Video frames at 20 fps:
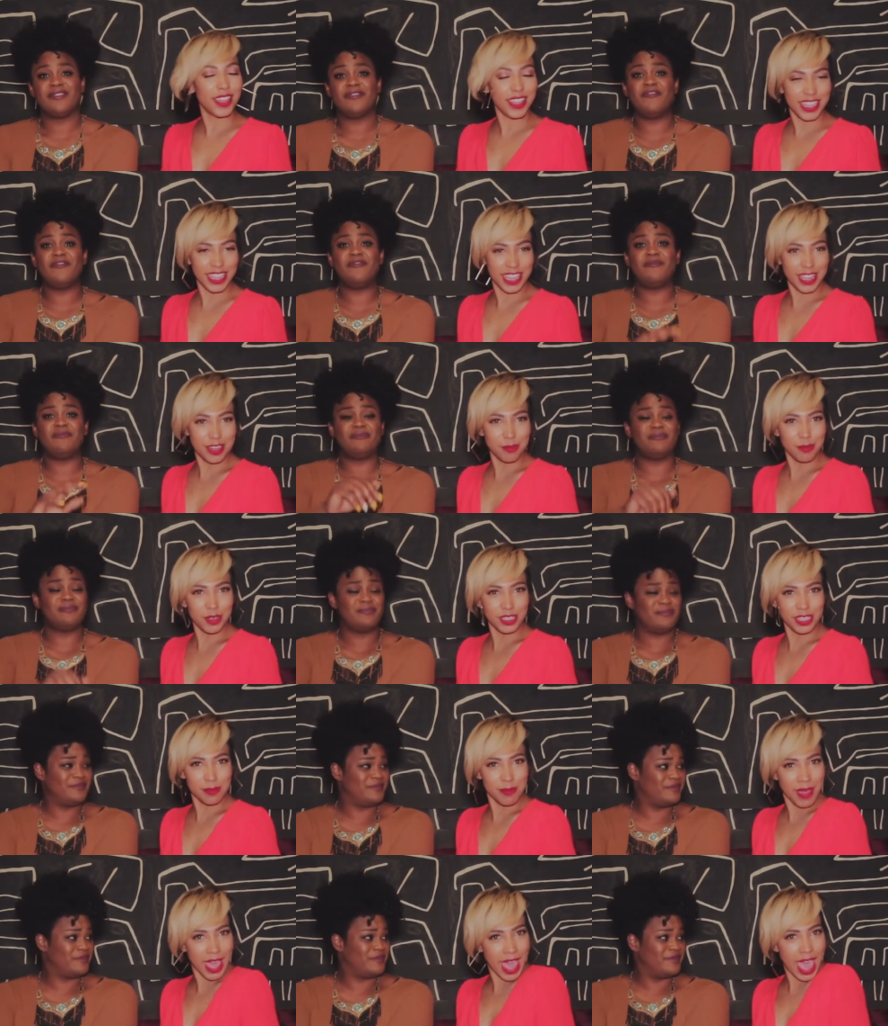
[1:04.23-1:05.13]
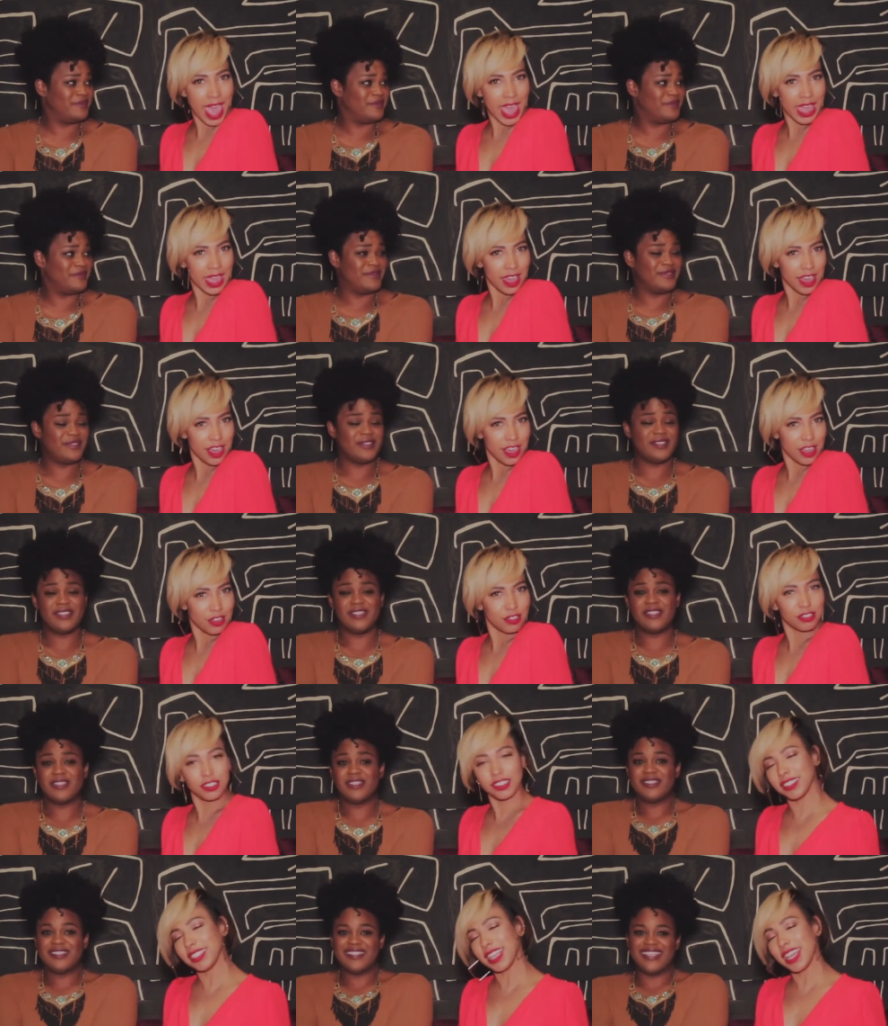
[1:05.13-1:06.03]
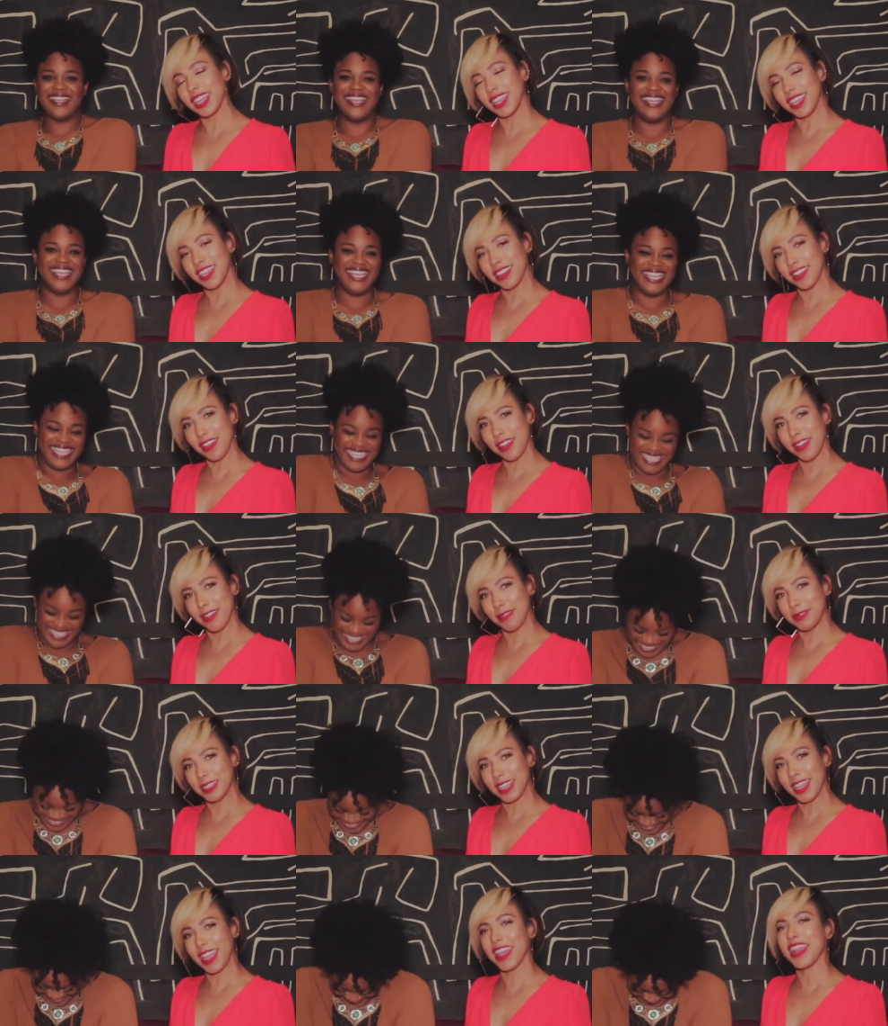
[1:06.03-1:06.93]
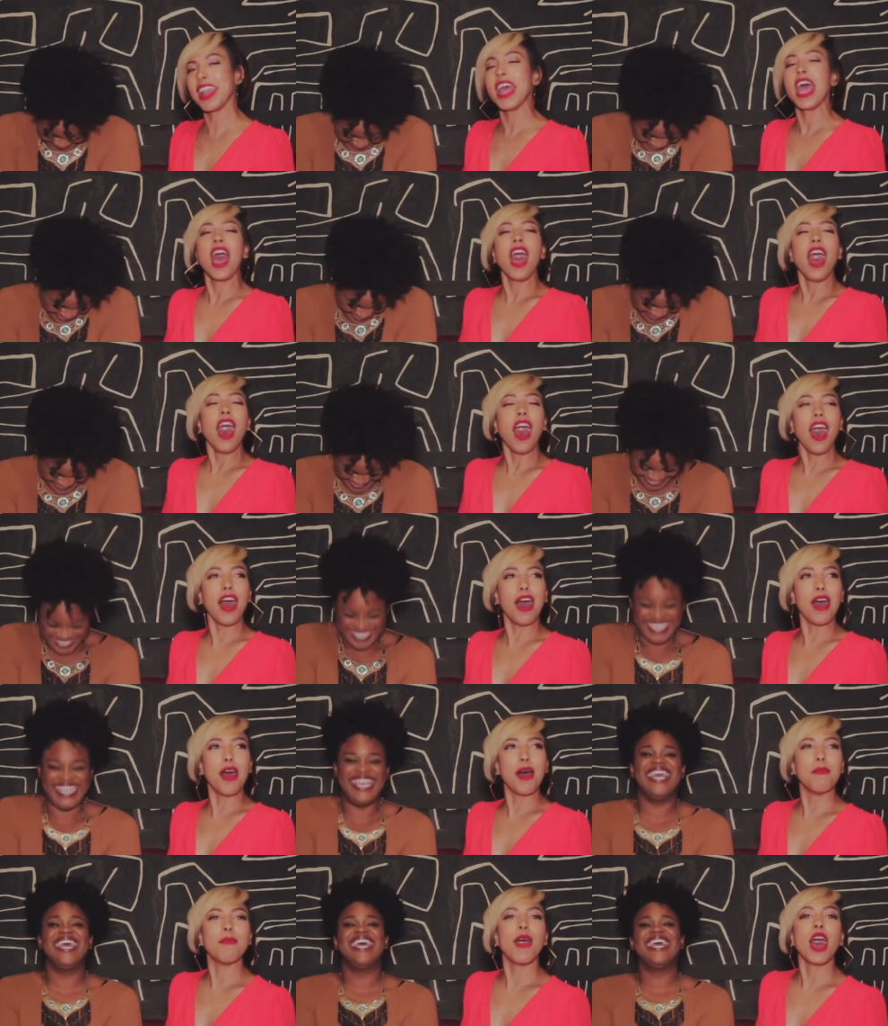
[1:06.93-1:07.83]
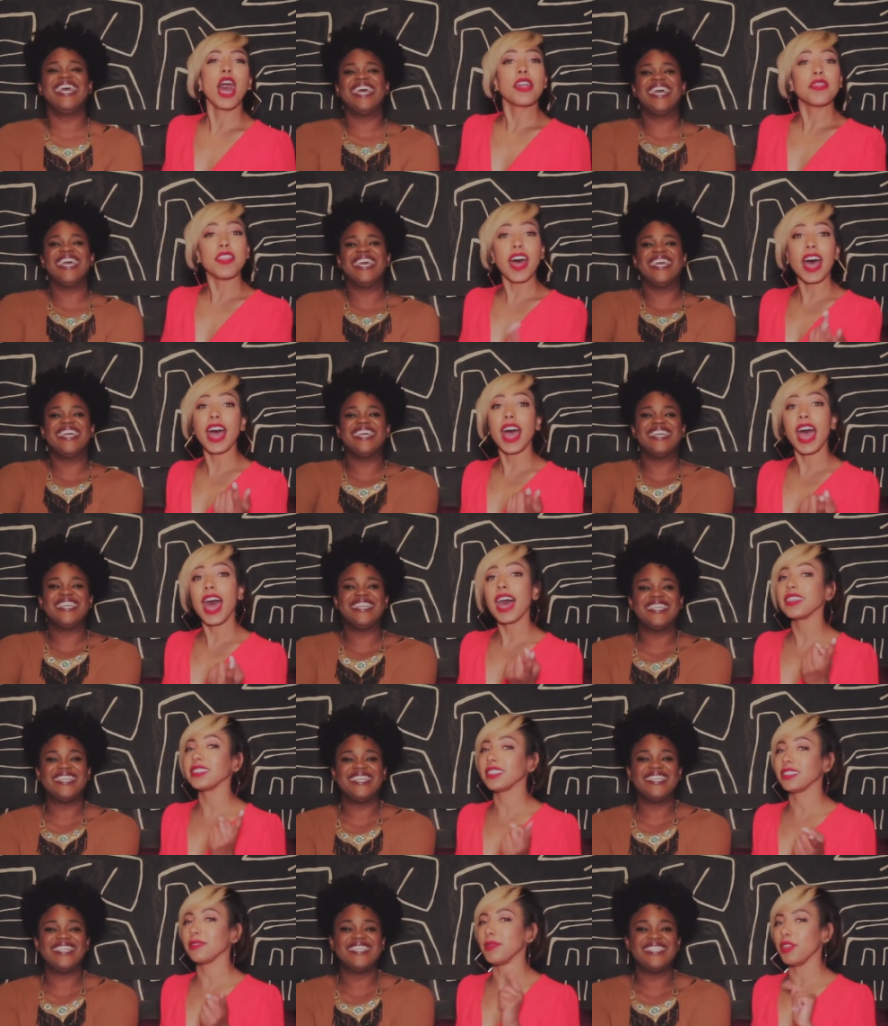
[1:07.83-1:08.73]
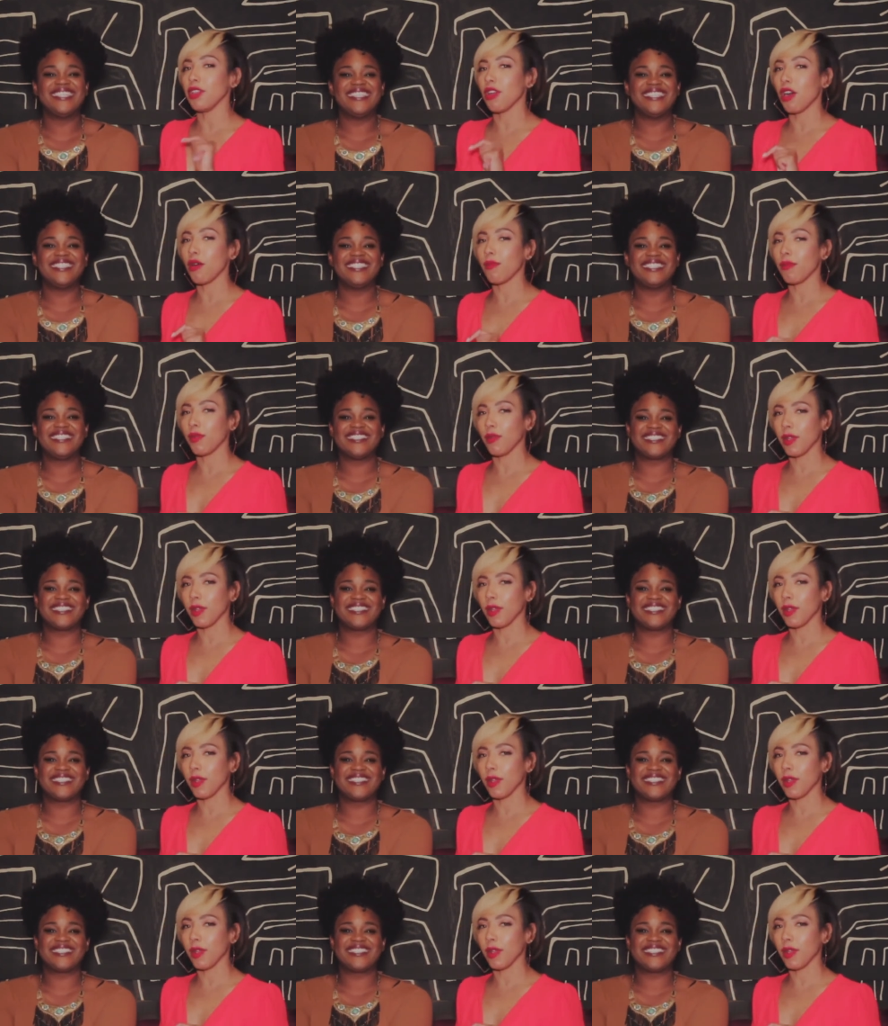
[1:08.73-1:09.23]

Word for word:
Speaker 1: Hit them with them angles. You know what I'm saying? That has to be on